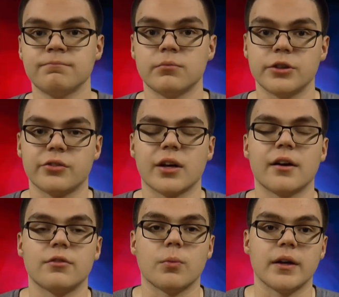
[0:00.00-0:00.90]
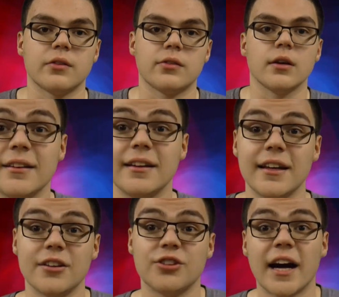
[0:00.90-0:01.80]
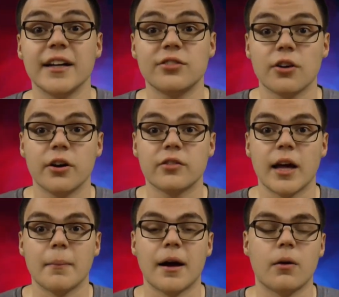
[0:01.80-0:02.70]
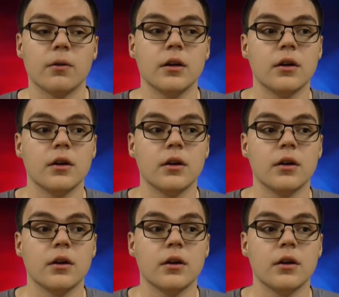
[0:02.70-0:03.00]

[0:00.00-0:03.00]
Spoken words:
we're just gonna have to wait and see. The Shining Stars came out.